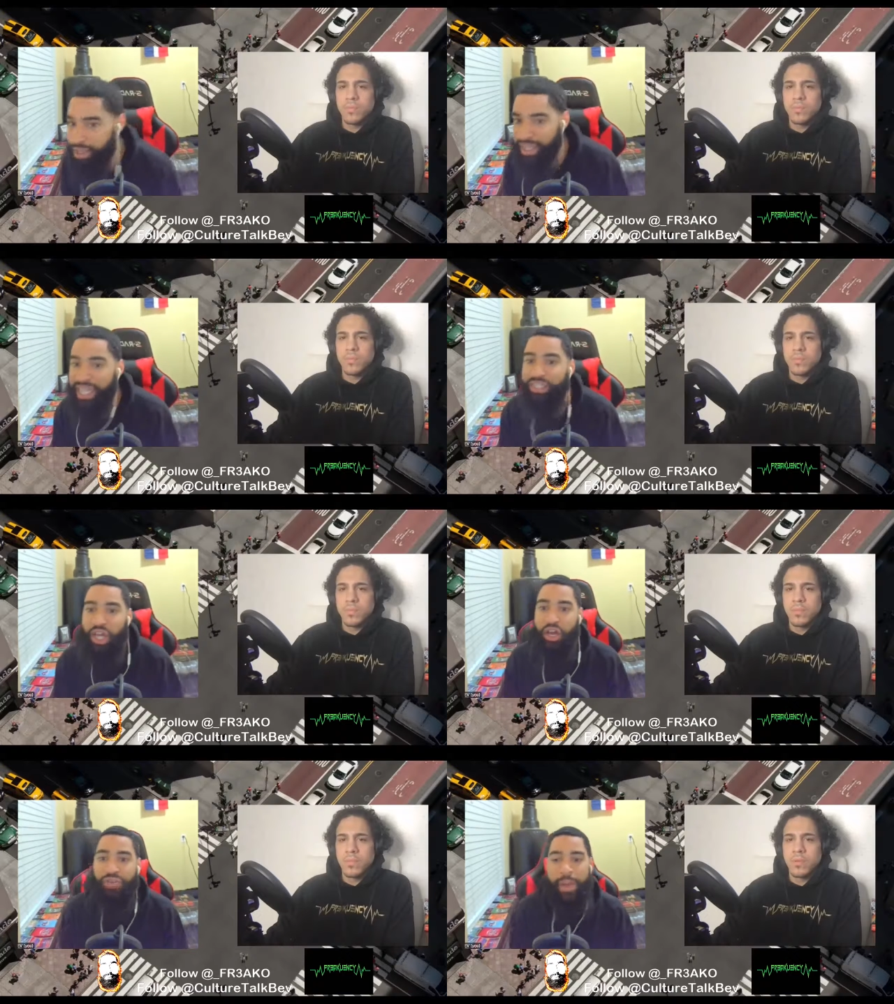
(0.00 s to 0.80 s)
Speaker 1: Then he
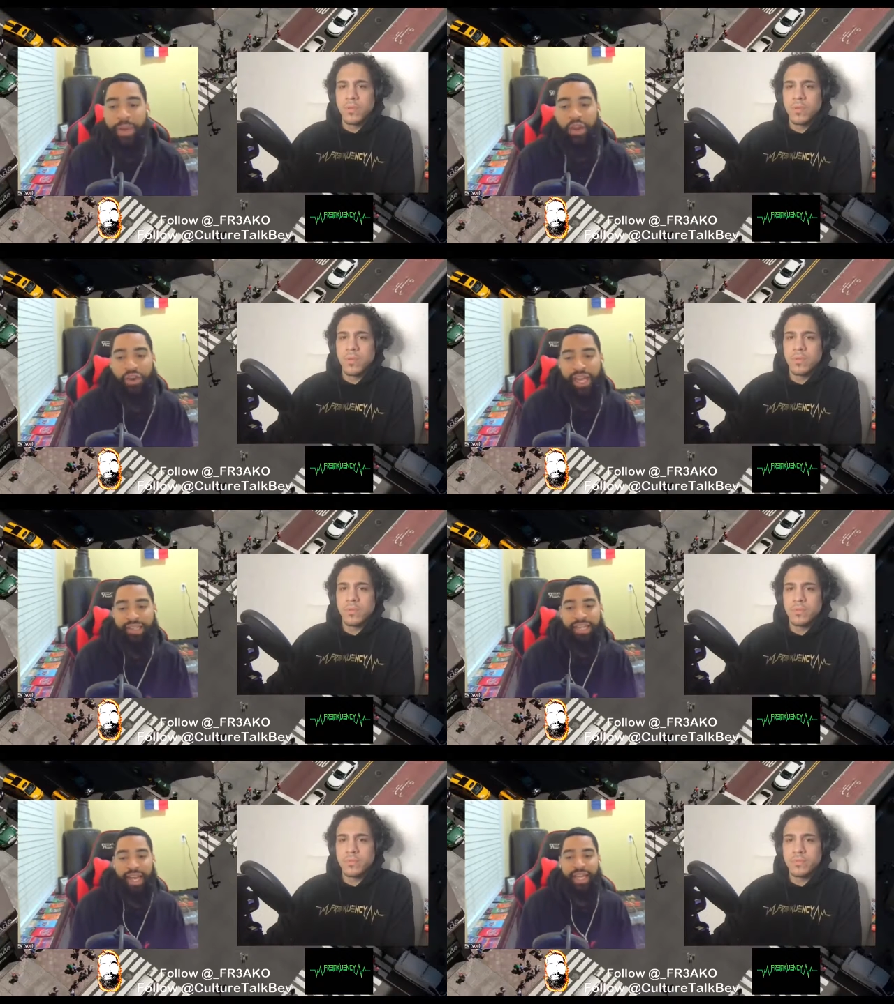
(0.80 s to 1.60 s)
started rapping
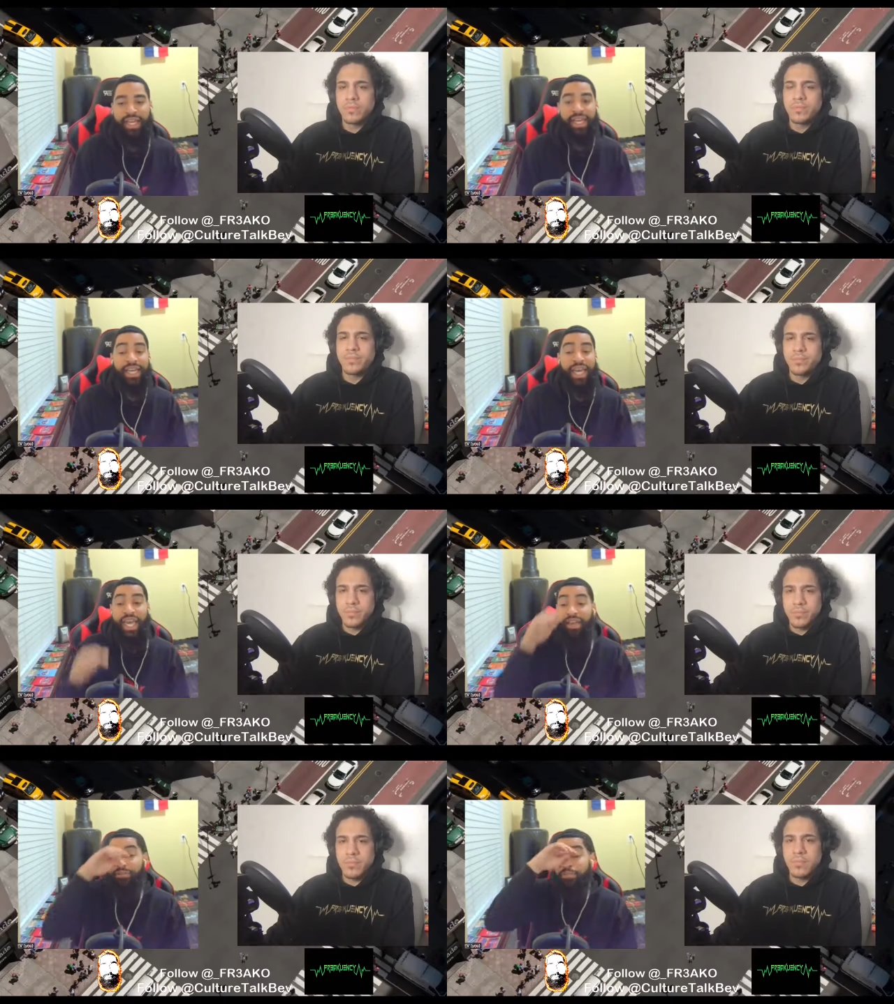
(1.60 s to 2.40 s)
crazy. Like
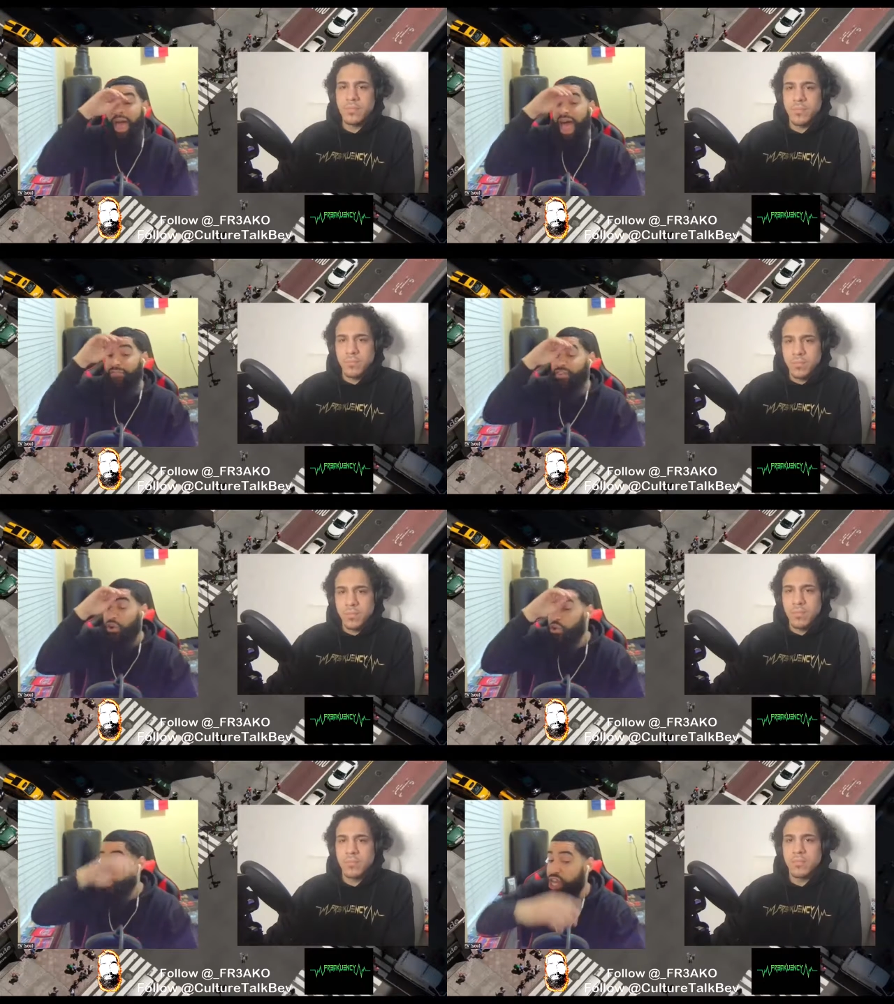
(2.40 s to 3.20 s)
if Math
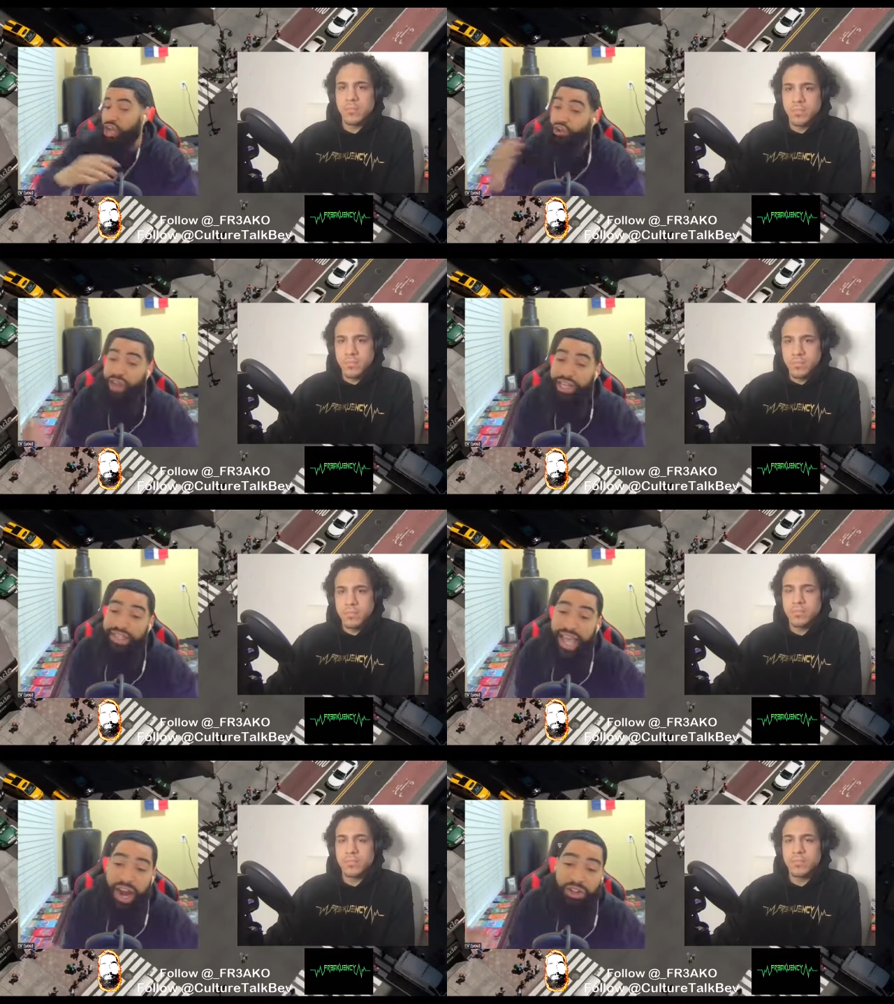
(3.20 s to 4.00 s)
don't get
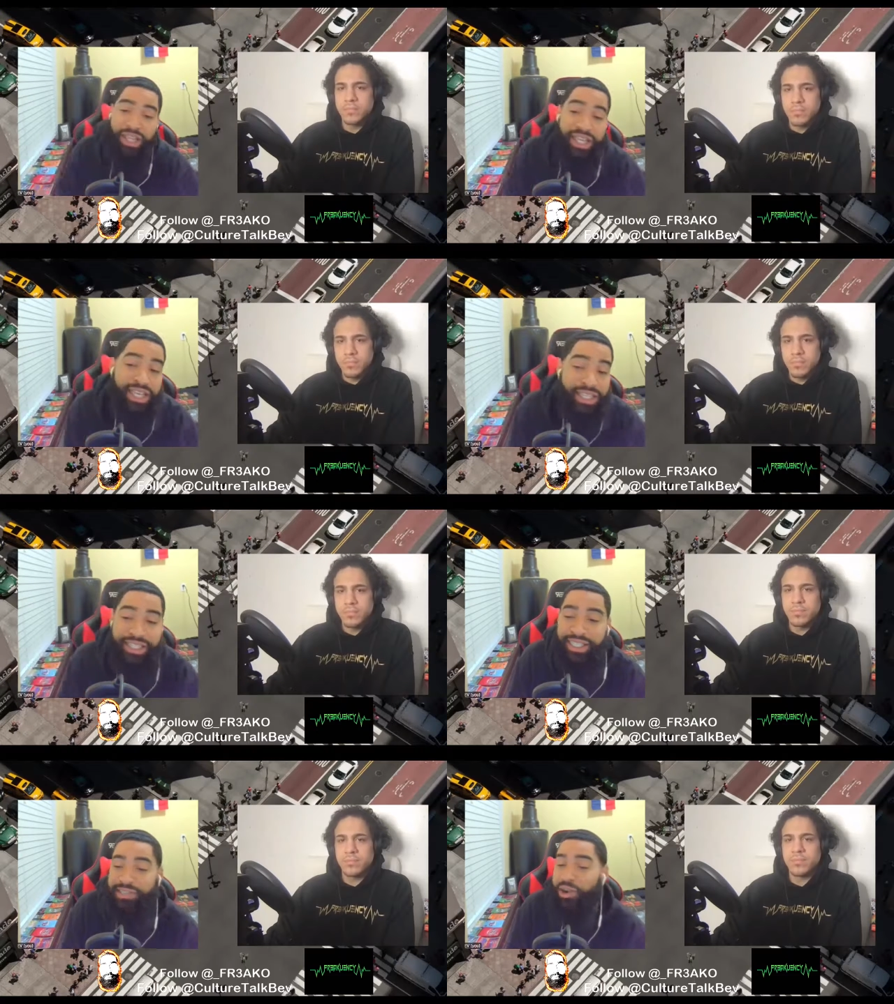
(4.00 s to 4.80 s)
crazy, I don't think
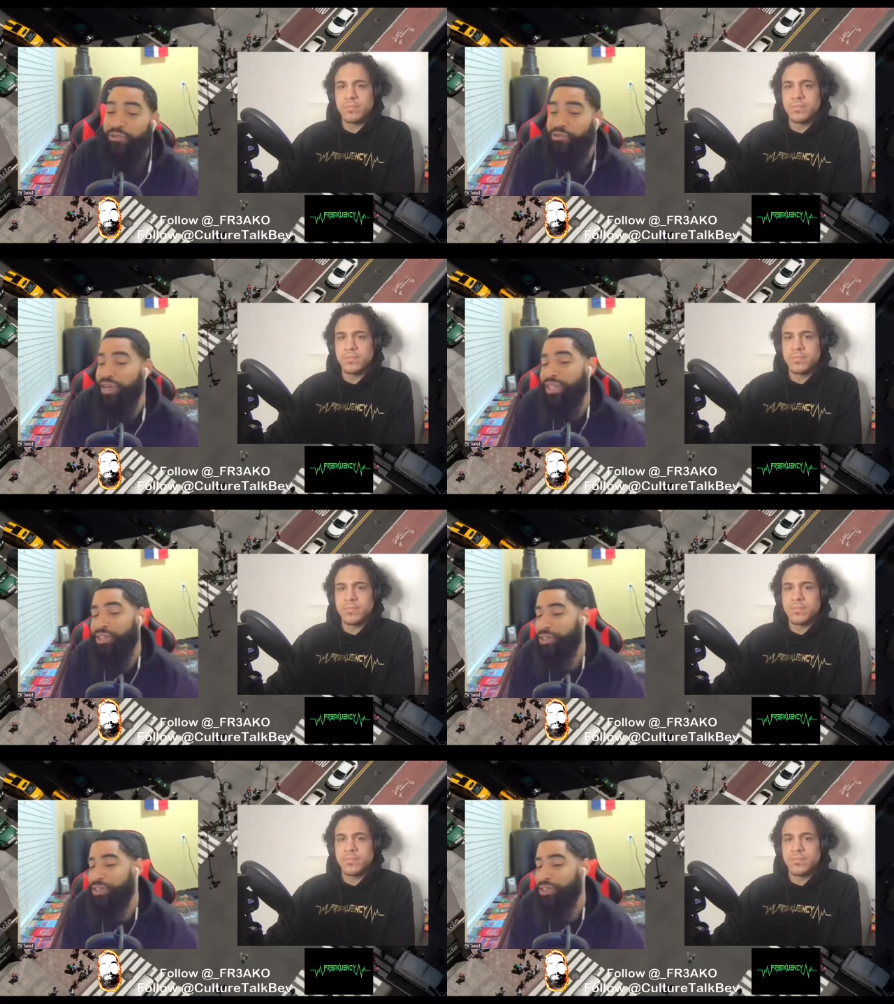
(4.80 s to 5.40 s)
Geechi's gonna really.